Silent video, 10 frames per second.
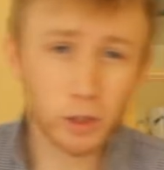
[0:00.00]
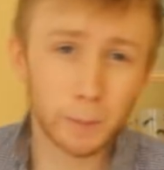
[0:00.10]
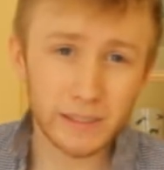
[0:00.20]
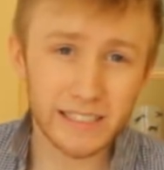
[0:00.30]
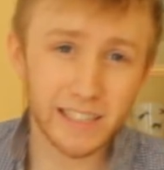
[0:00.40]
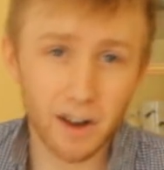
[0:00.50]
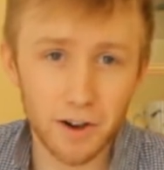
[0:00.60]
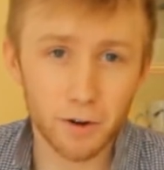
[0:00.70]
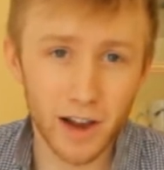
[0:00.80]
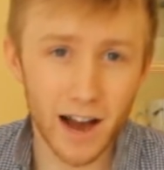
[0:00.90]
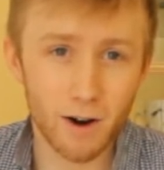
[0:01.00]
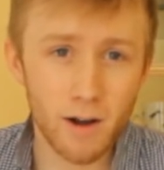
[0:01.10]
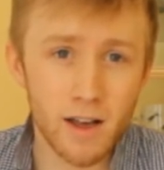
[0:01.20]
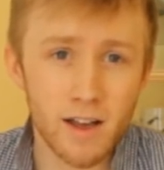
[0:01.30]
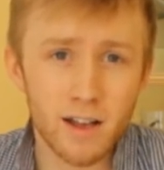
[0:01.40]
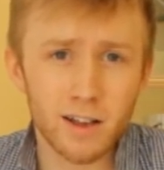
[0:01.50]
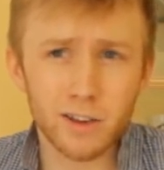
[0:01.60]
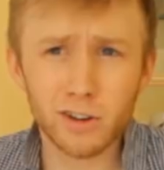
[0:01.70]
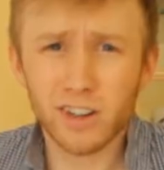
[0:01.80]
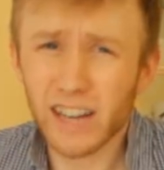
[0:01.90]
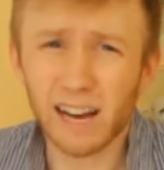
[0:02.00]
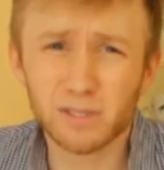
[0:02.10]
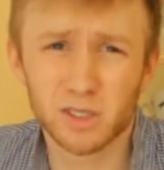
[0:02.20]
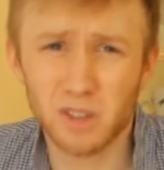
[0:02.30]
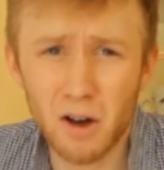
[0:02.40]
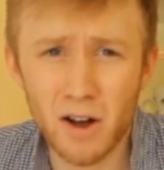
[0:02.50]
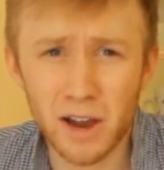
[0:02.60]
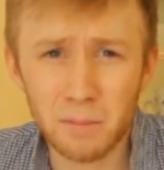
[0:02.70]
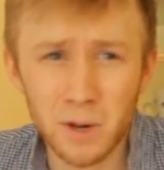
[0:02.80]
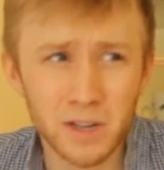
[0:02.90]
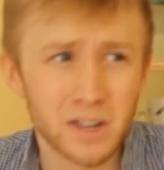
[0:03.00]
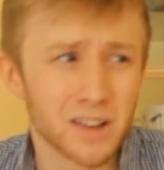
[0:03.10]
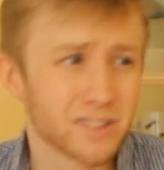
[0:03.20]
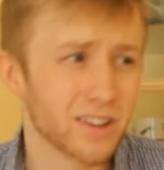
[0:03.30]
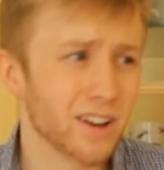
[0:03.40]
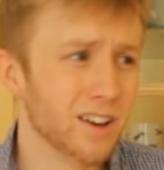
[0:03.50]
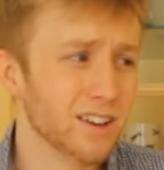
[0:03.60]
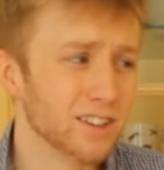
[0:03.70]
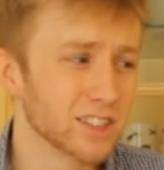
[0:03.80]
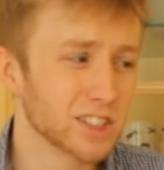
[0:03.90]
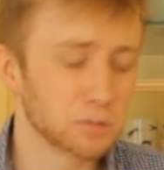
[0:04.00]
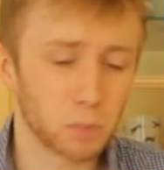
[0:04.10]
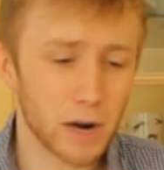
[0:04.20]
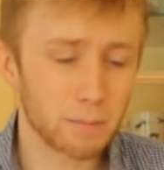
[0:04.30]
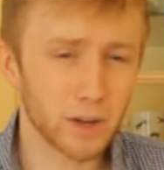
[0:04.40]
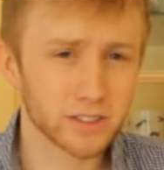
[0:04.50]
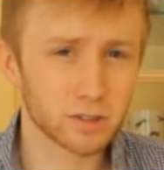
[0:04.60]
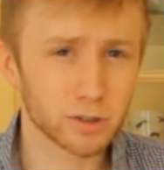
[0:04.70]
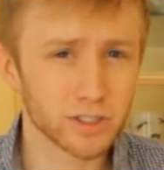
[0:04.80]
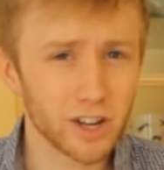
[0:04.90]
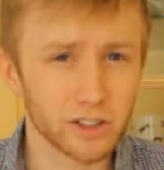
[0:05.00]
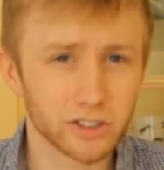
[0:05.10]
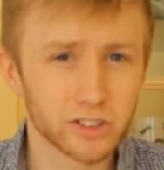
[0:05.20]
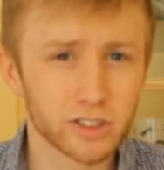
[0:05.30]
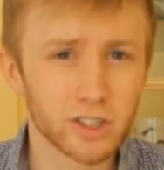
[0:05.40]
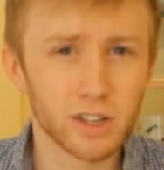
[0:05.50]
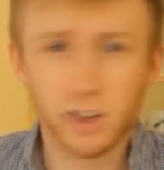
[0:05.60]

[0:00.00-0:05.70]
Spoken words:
you're a busy guy or gal, you're not going to have the time to spread butter on toast.